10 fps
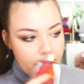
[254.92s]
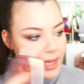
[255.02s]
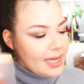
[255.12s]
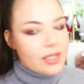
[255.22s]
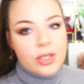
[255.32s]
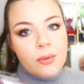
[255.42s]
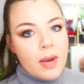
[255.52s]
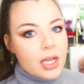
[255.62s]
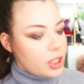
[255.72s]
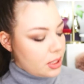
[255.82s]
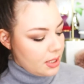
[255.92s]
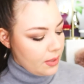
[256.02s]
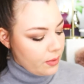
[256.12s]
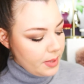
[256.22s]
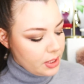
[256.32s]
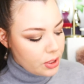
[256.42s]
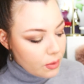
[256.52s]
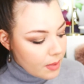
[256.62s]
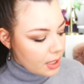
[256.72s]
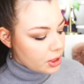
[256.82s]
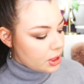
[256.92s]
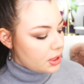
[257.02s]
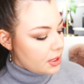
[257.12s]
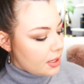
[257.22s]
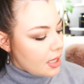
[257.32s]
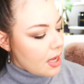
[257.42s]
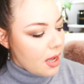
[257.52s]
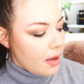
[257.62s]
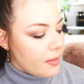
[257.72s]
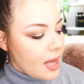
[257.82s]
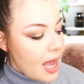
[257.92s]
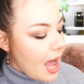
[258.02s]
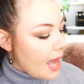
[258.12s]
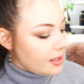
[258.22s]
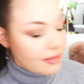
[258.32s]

it's too much. It would be too much. I